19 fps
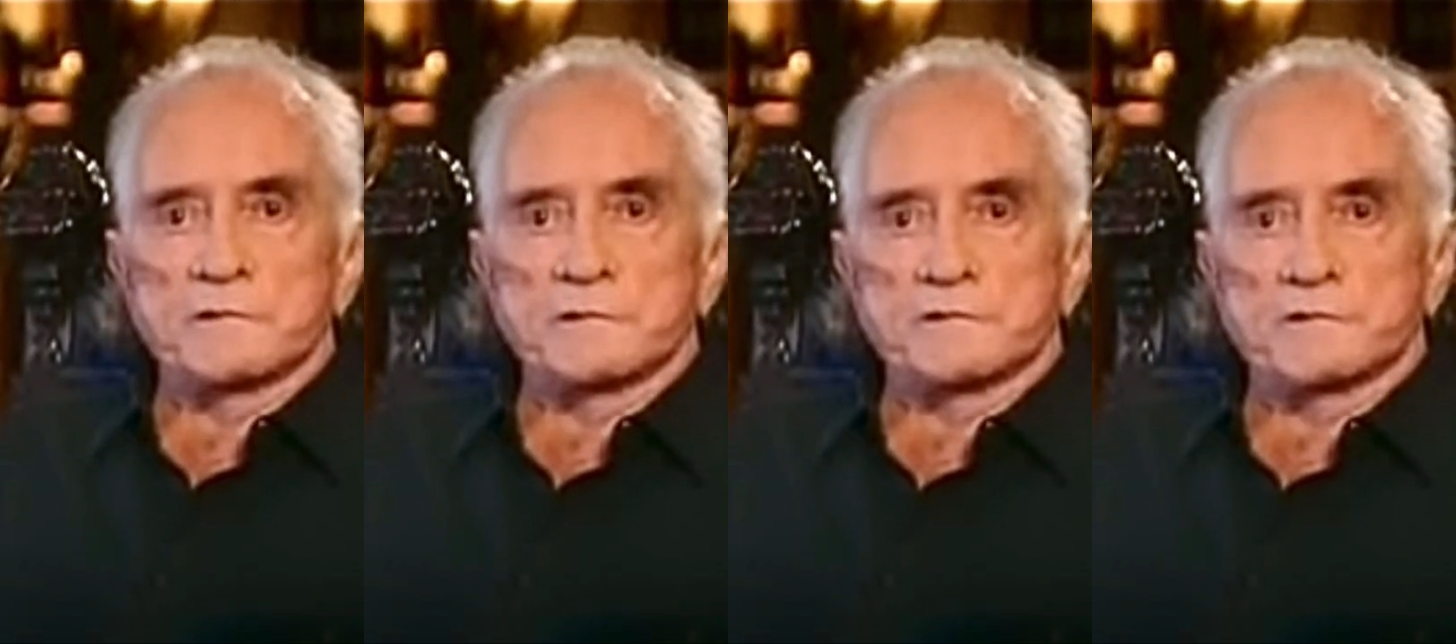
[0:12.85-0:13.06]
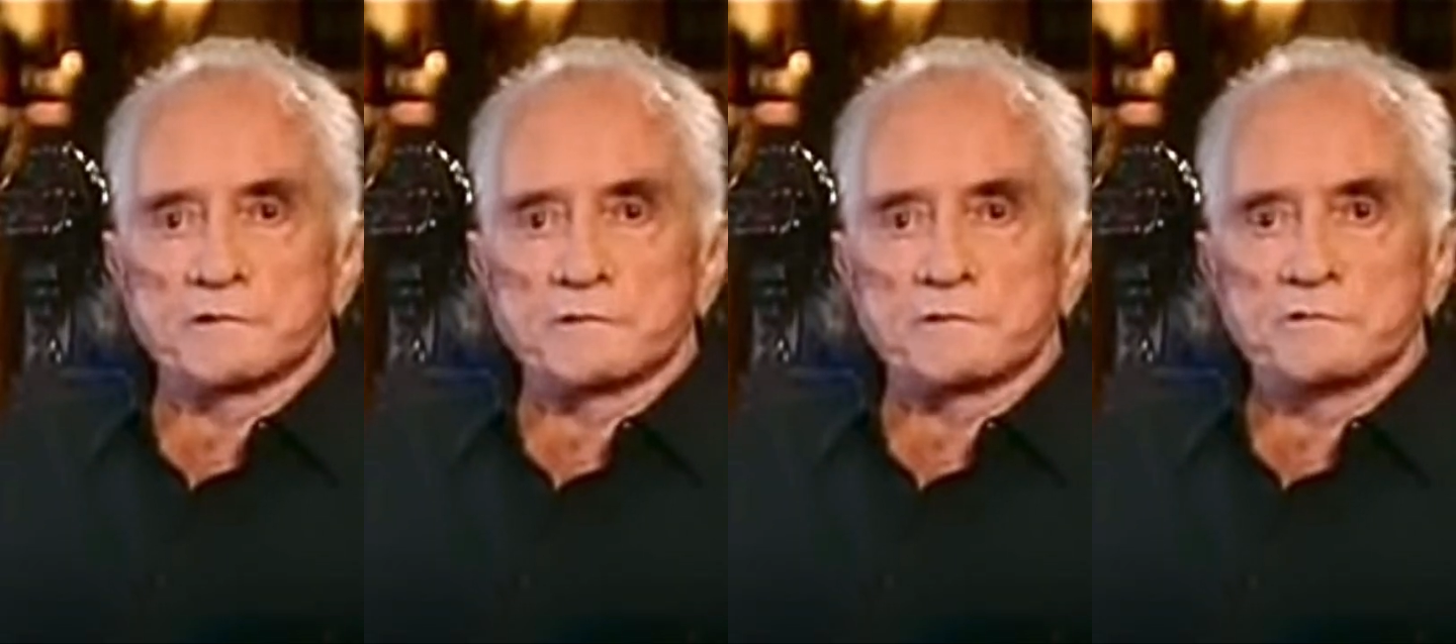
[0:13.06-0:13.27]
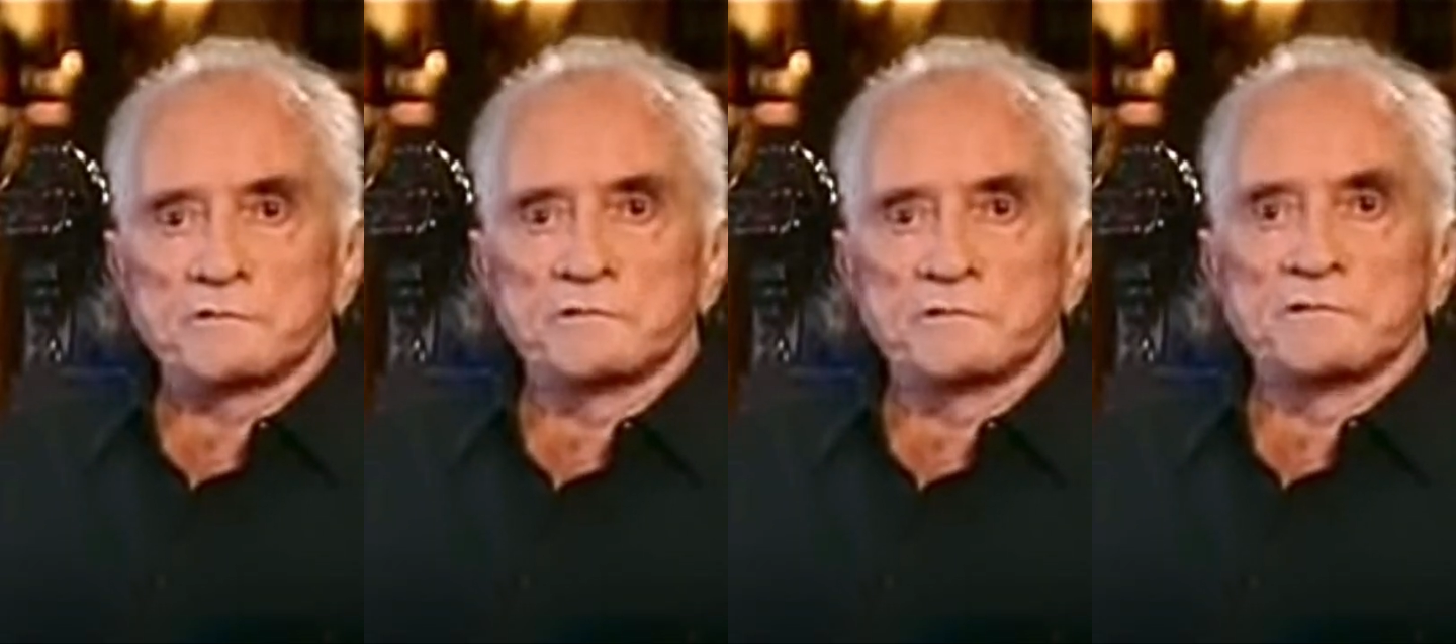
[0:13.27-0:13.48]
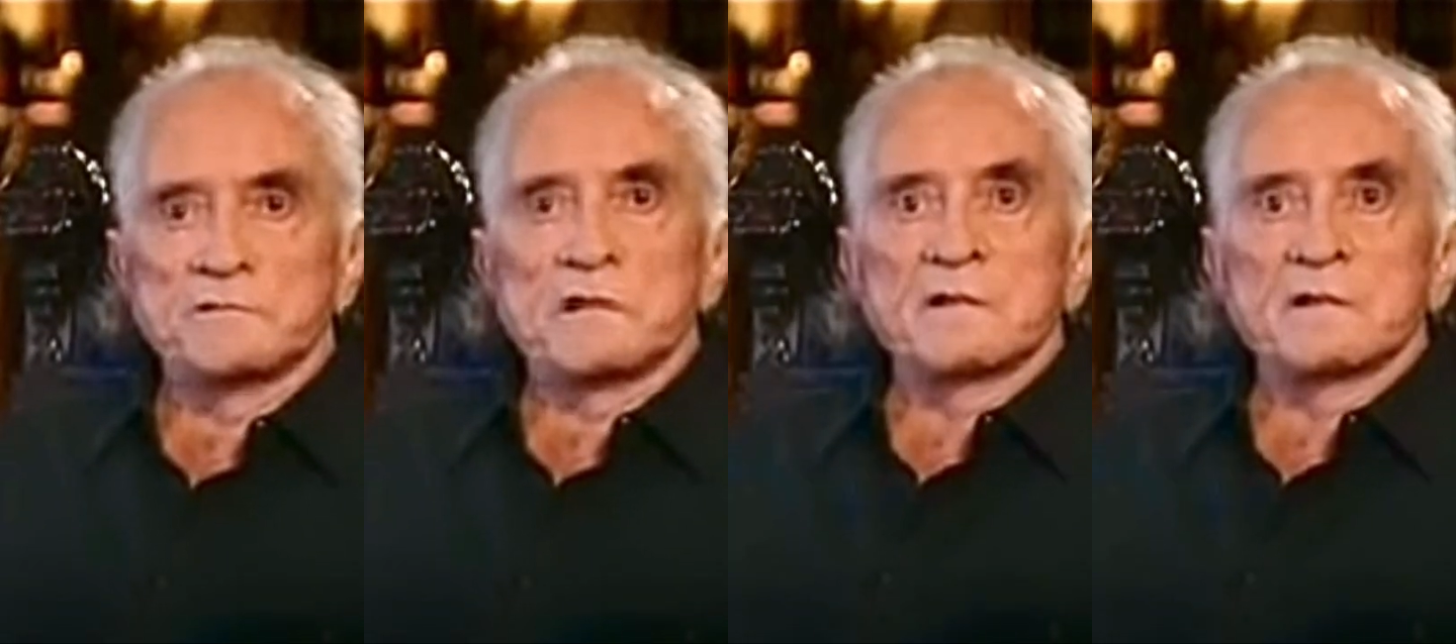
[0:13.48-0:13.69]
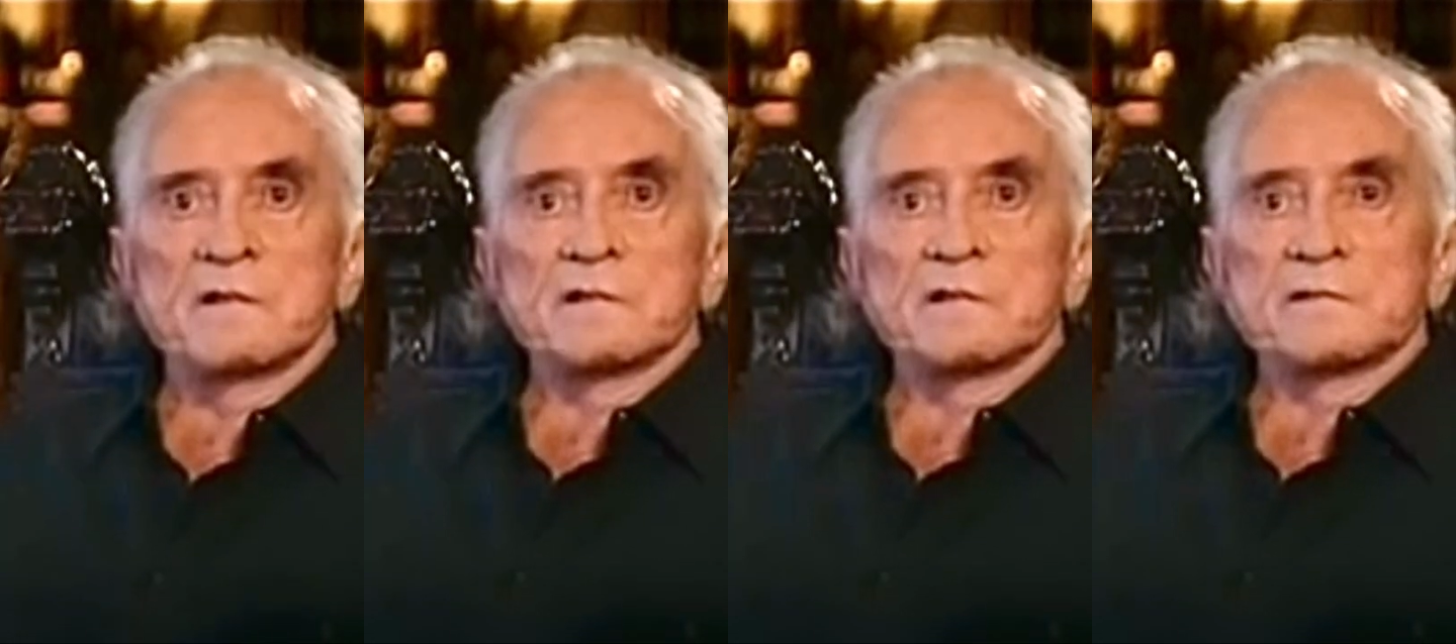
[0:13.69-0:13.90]
do,
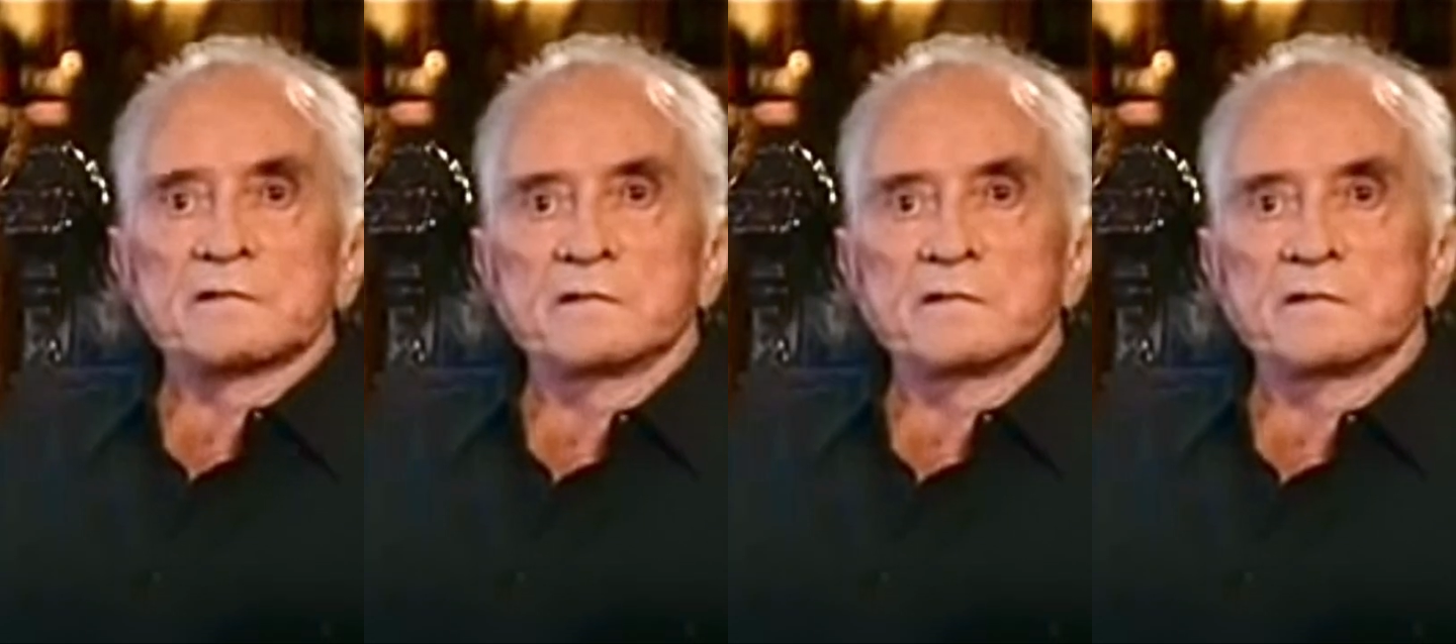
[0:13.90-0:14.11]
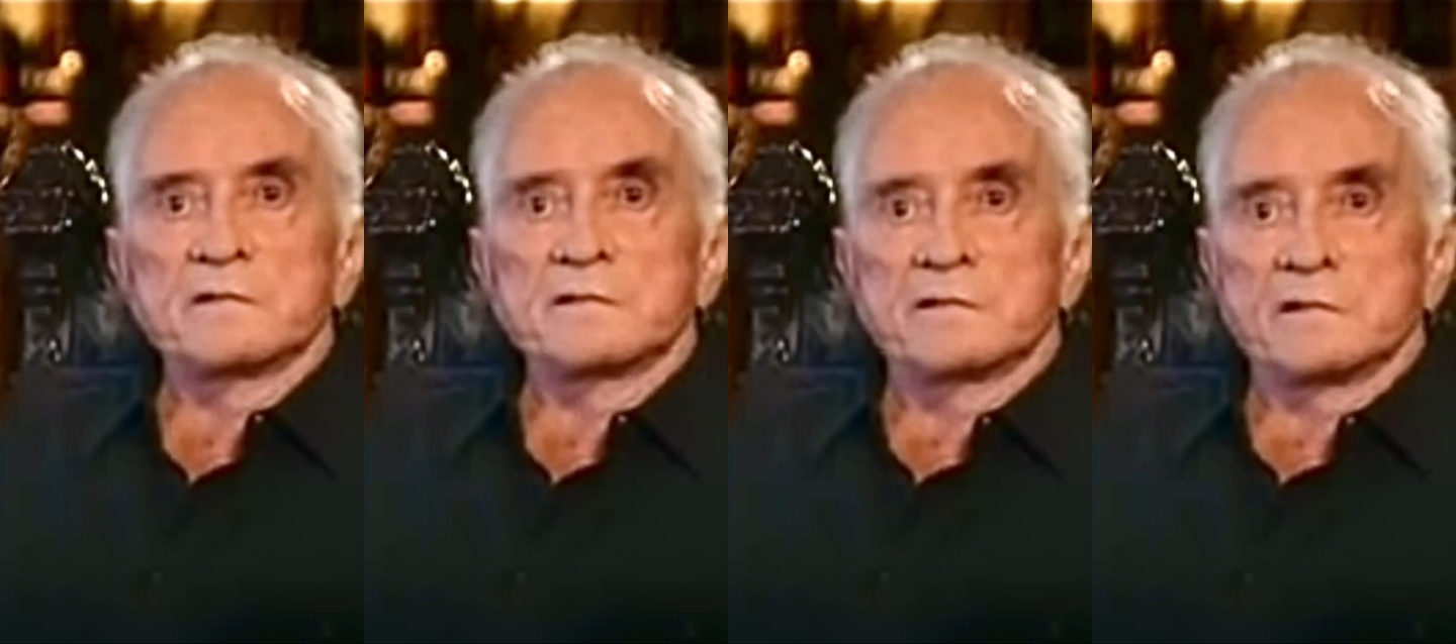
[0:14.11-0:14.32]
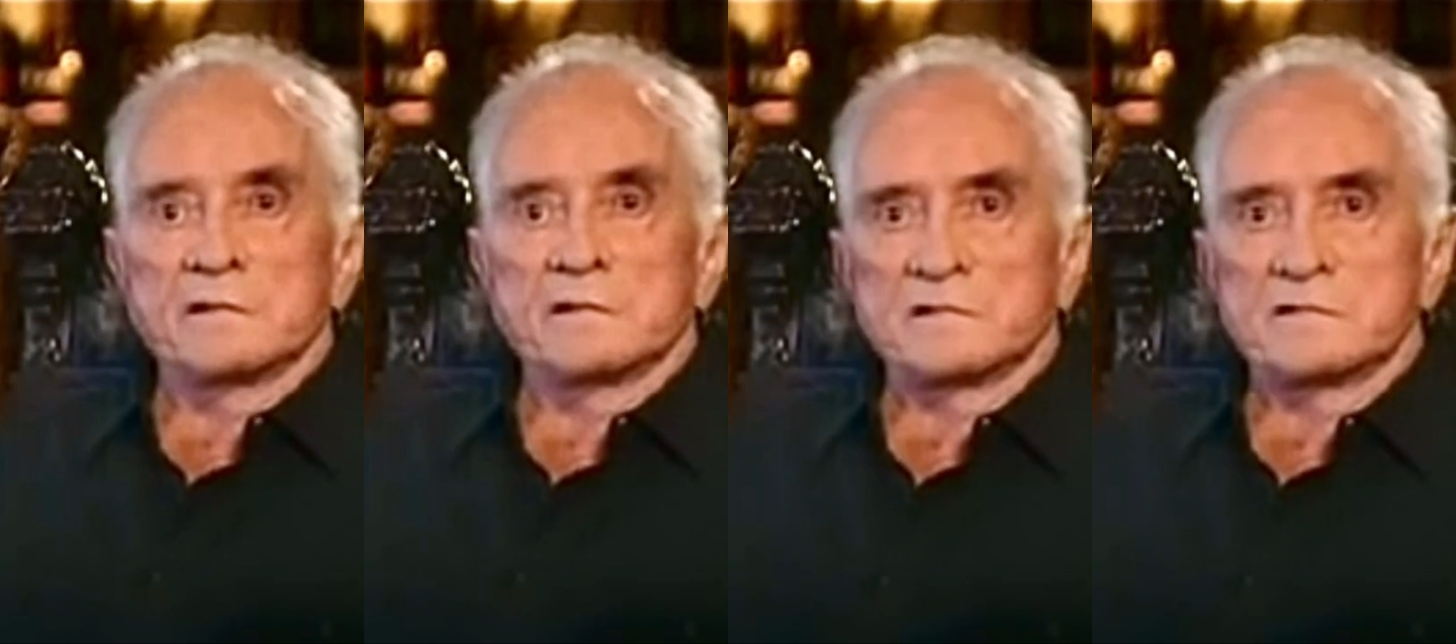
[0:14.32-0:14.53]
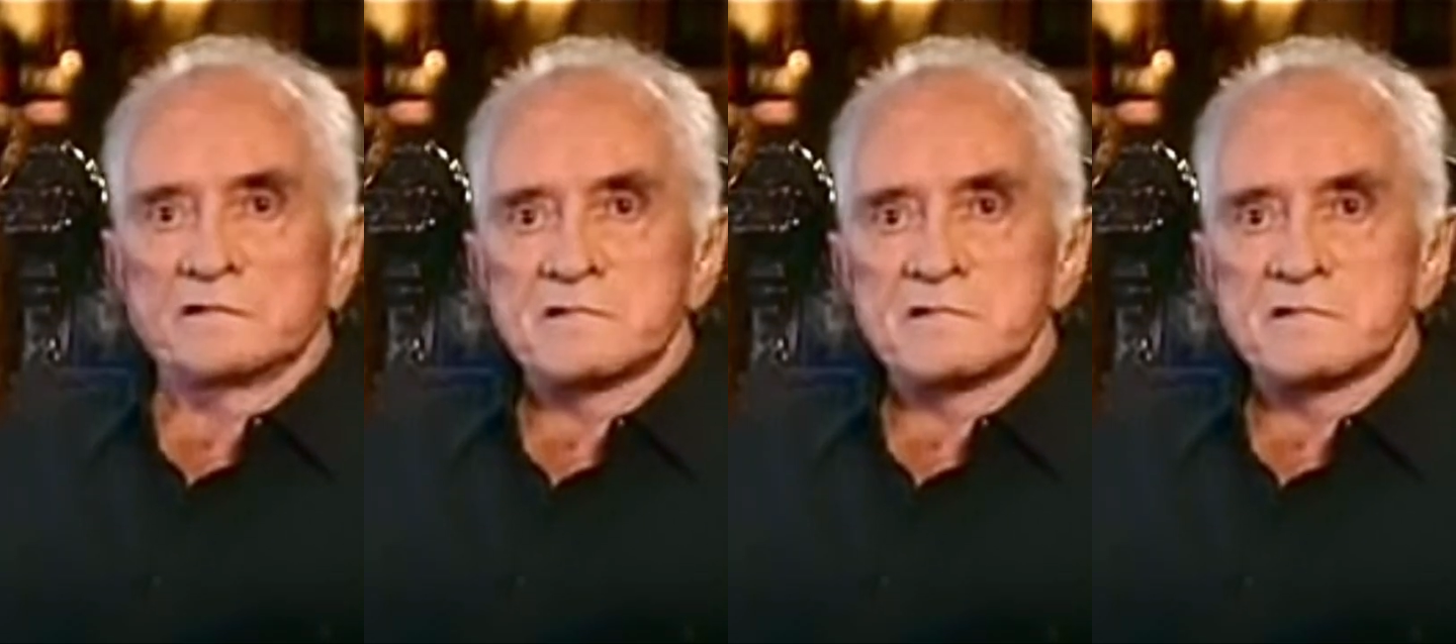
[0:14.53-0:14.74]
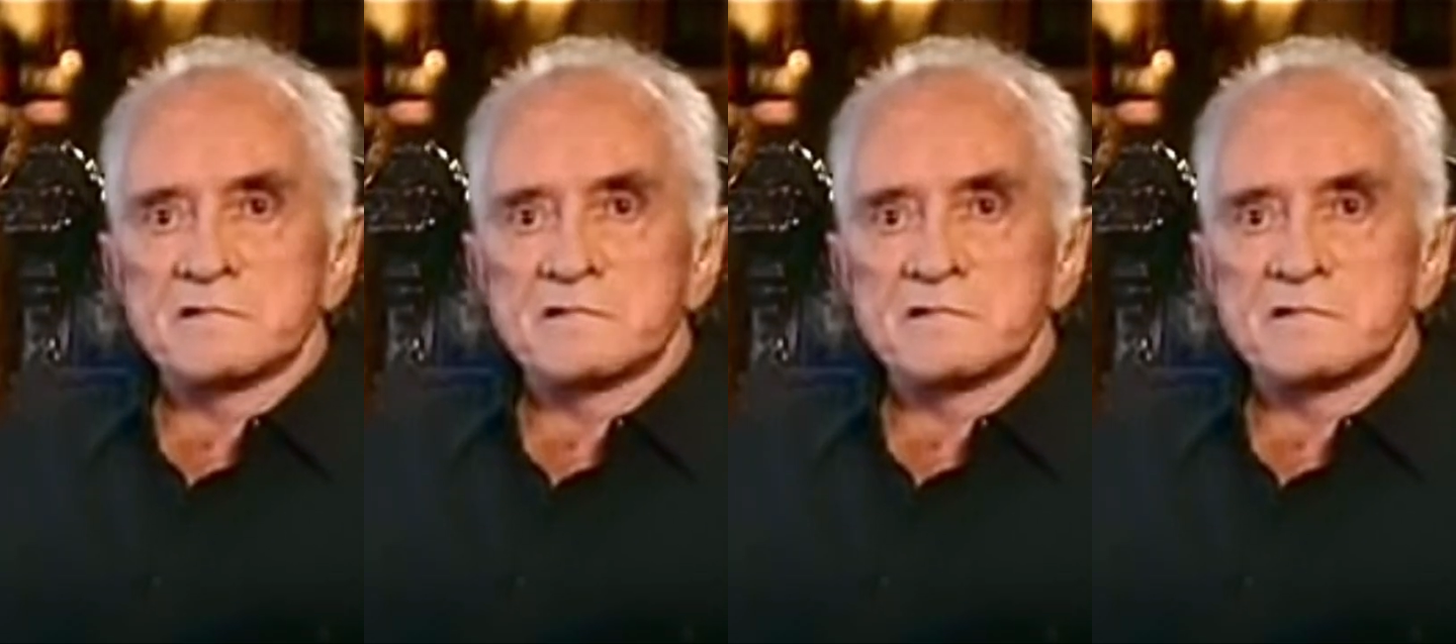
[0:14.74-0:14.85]
then uh,